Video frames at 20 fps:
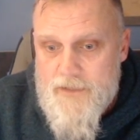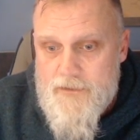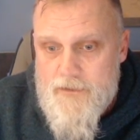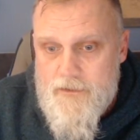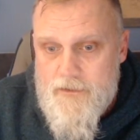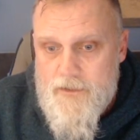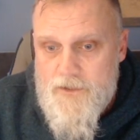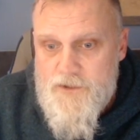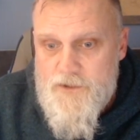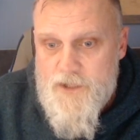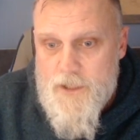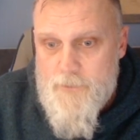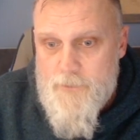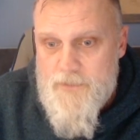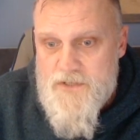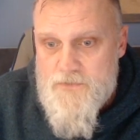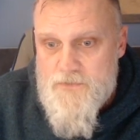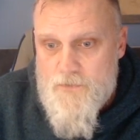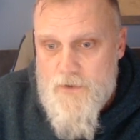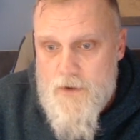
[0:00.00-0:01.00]
the
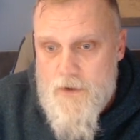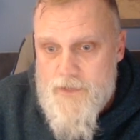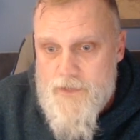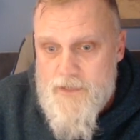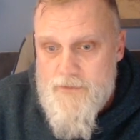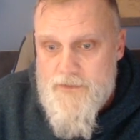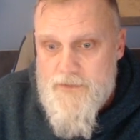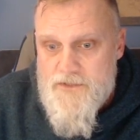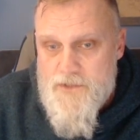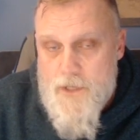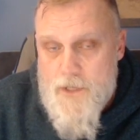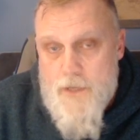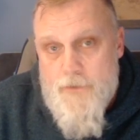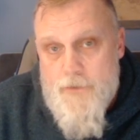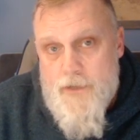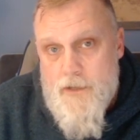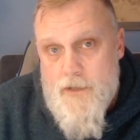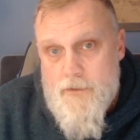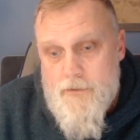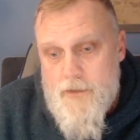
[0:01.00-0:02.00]
Germans were already in this
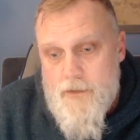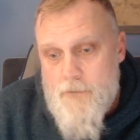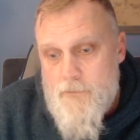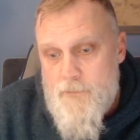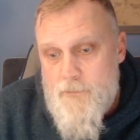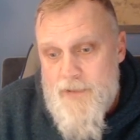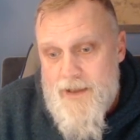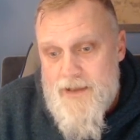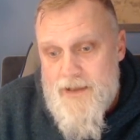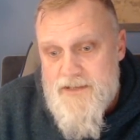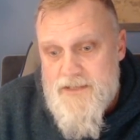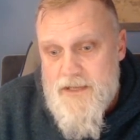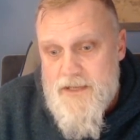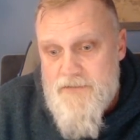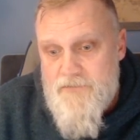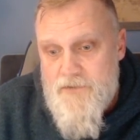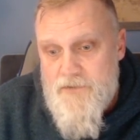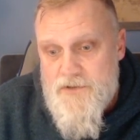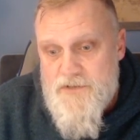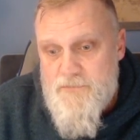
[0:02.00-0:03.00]
area. They were past that
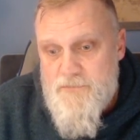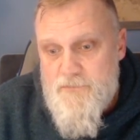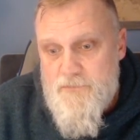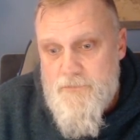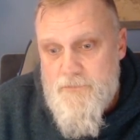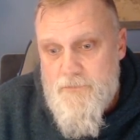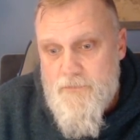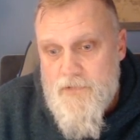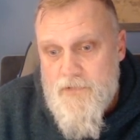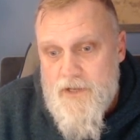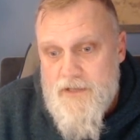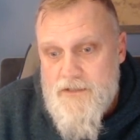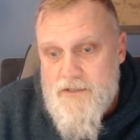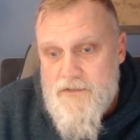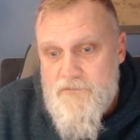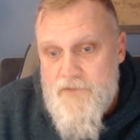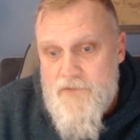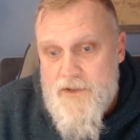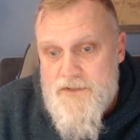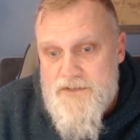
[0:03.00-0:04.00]
first line of
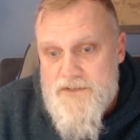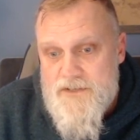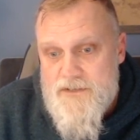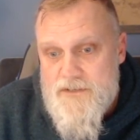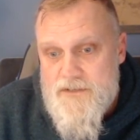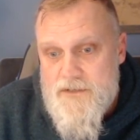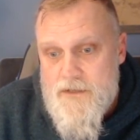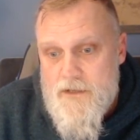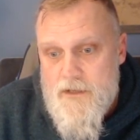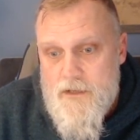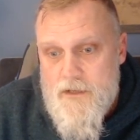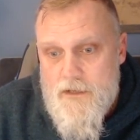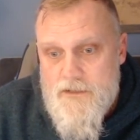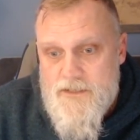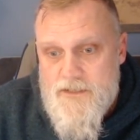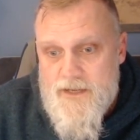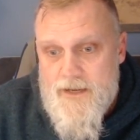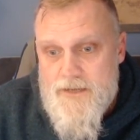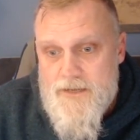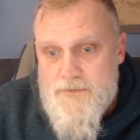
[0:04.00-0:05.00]
defenses.
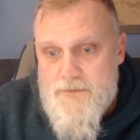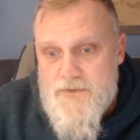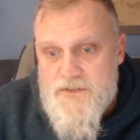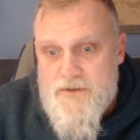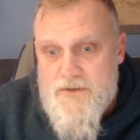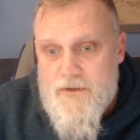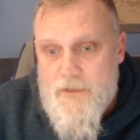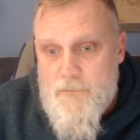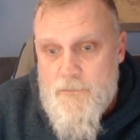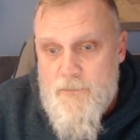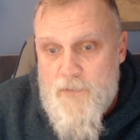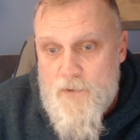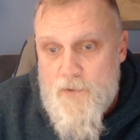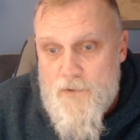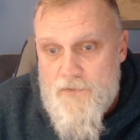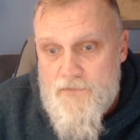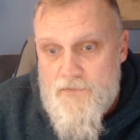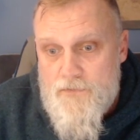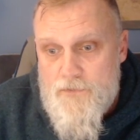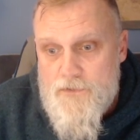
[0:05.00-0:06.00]
Tanks were starting to pour
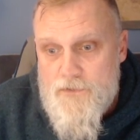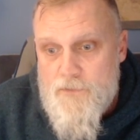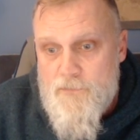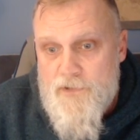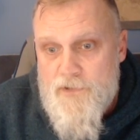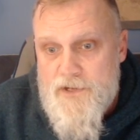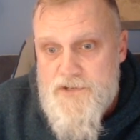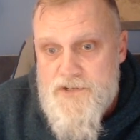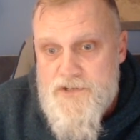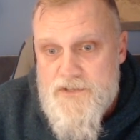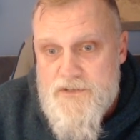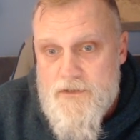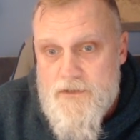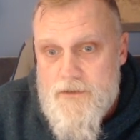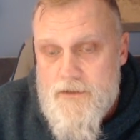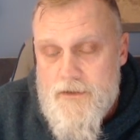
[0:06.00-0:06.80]
through the breaches there,